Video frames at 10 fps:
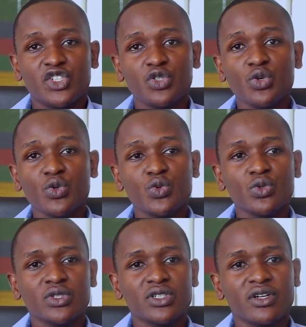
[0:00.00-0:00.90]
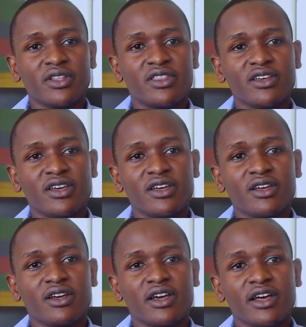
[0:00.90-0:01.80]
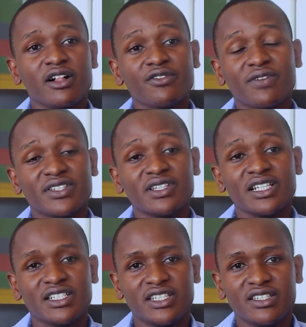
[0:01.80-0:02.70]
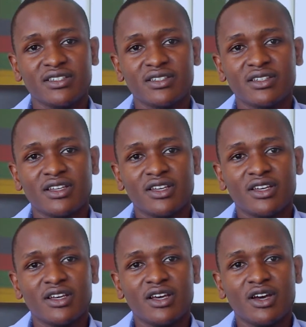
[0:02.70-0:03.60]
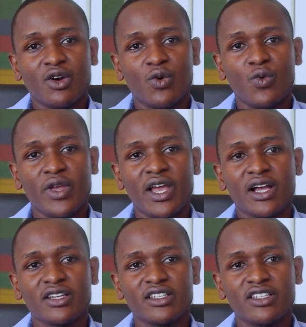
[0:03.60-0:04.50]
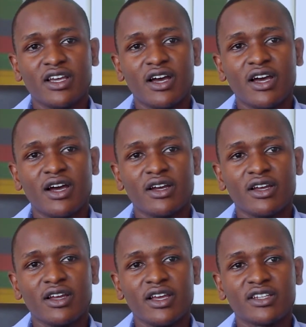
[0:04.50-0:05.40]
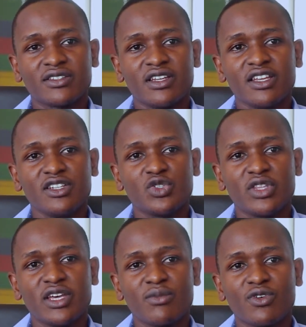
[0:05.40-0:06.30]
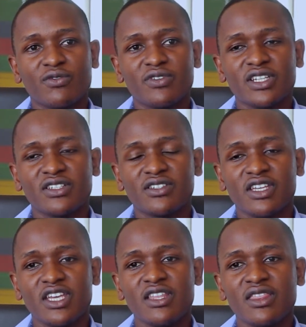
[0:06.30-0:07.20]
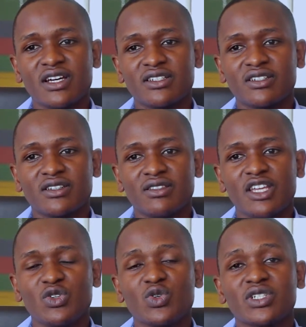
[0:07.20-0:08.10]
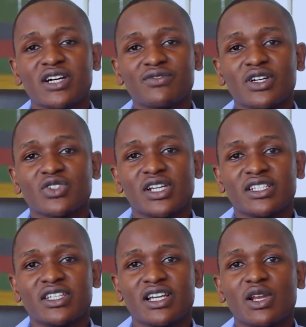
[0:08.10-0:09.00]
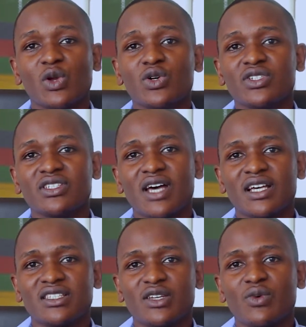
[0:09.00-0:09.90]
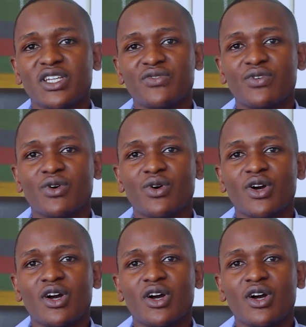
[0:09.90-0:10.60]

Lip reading: to the health facilities. We are extending to them convenience in that they do not have to actually take loans as they wait for